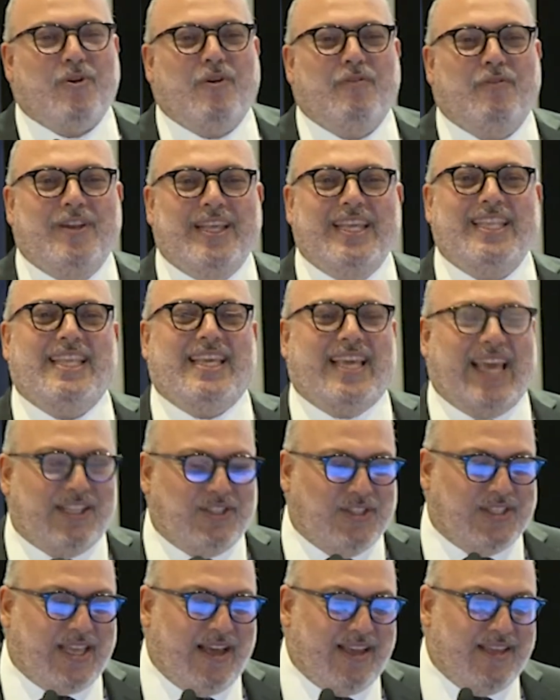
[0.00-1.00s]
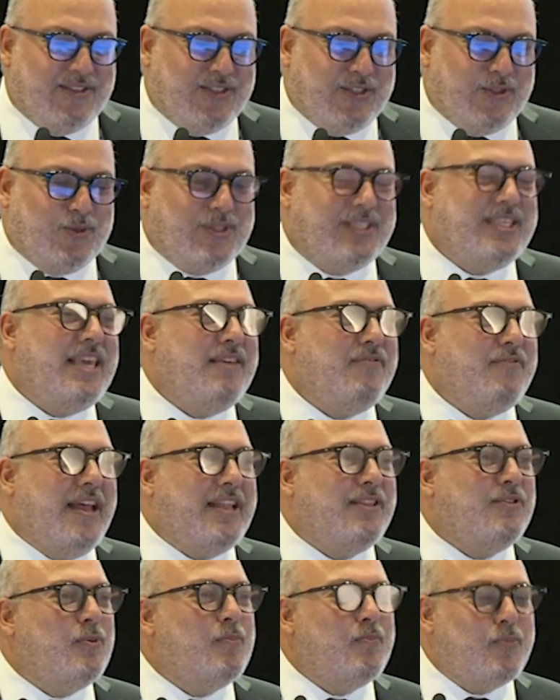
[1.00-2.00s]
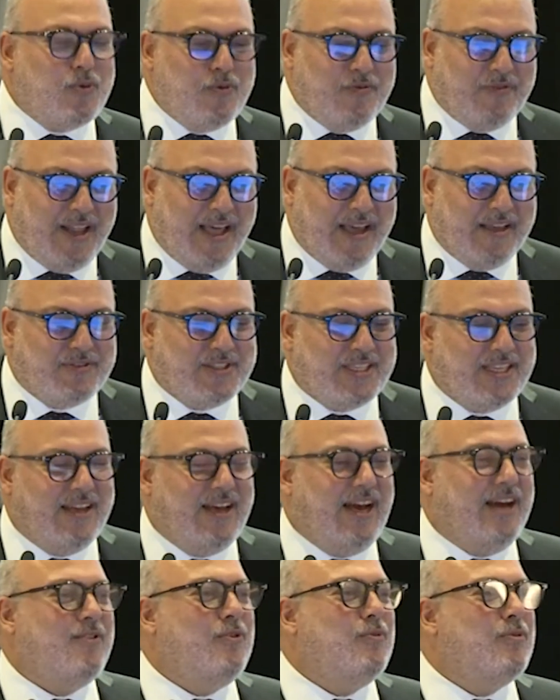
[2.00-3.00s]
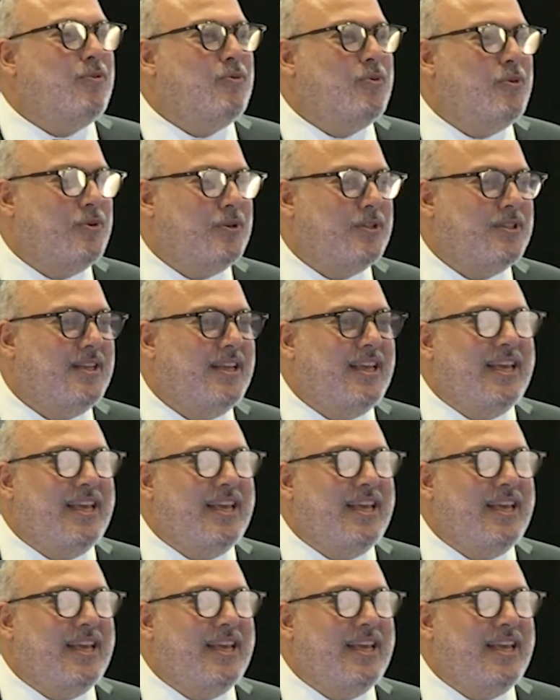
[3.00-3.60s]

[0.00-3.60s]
of leading-edge science to save and improve lives around the world,